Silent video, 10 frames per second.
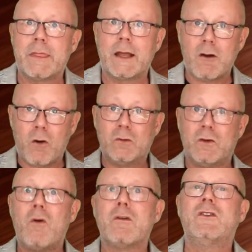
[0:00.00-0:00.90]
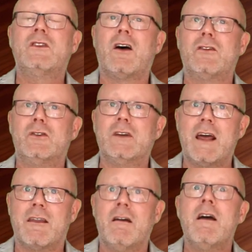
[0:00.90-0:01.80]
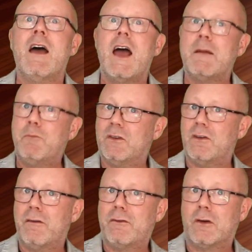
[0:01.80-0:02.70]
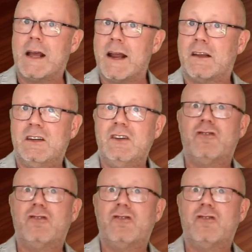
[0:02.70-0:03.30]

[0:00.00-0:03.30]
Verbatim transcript: that holds all the stars together and preserves the galaxy's